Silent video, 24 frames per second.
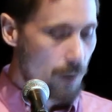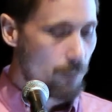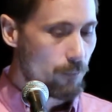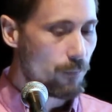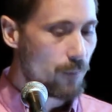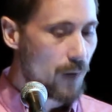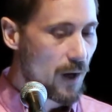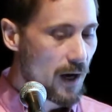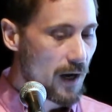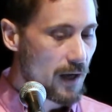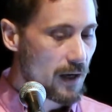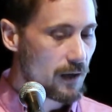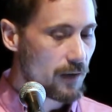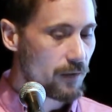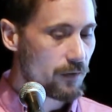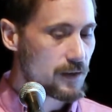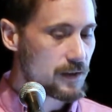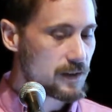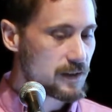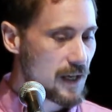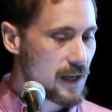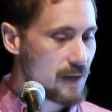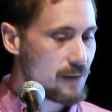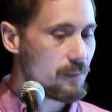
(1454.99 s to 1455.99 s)
But the
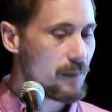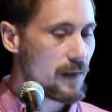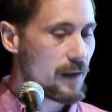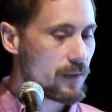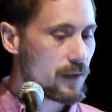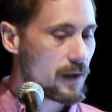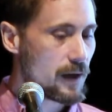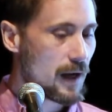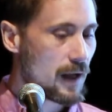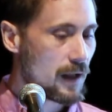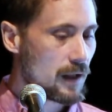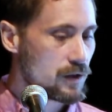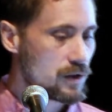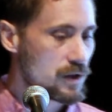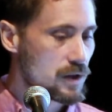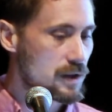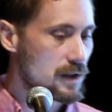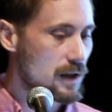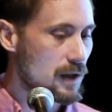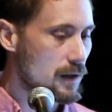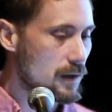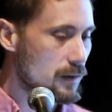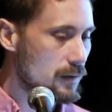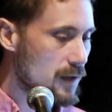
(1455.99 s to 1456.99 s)
same methodologies
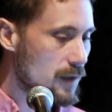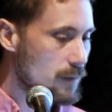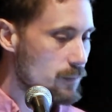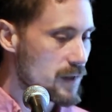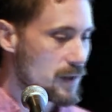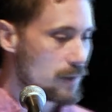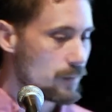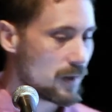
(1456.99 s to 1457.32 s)
can be